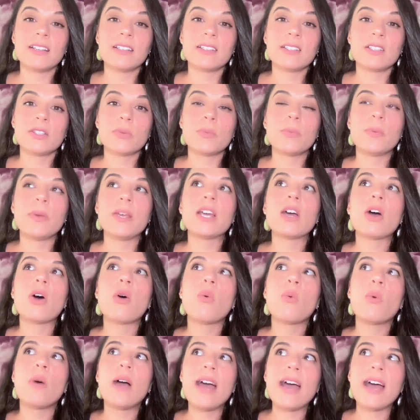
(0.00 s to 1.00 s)
To be
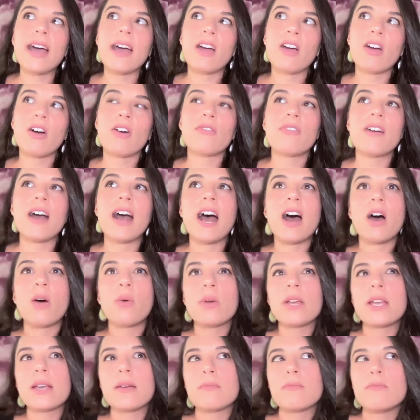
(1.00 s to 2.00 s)
aware of how
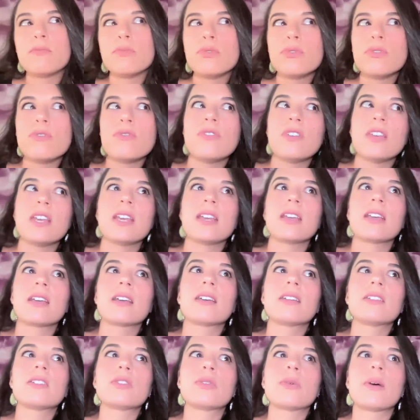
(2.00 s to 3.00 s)
we are
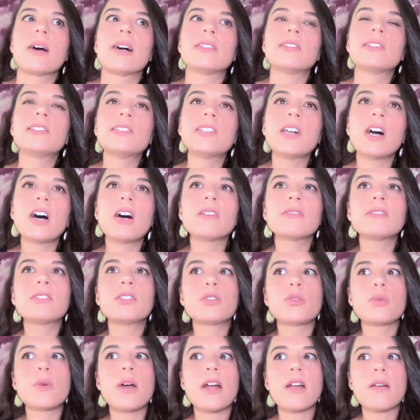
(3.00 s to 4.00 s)
moving to ourselves,
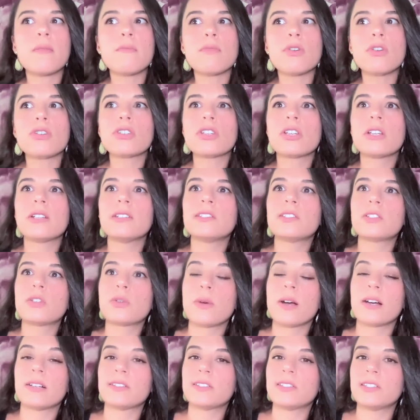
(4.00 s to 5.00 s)
to our emotions,
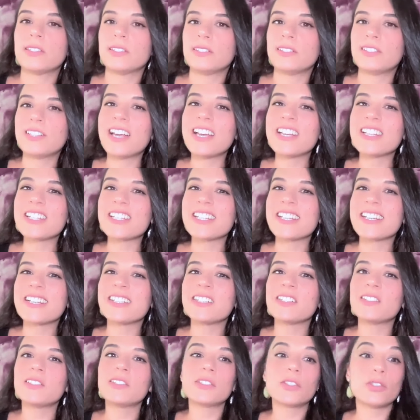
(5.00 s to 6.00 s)
to our
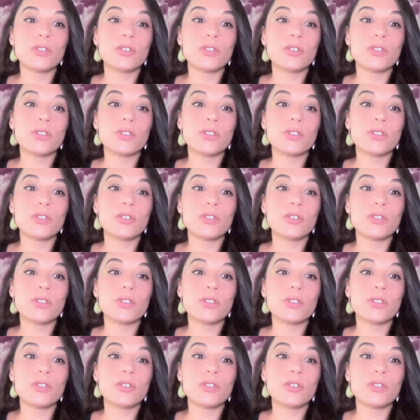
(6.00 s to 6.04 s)
sensations,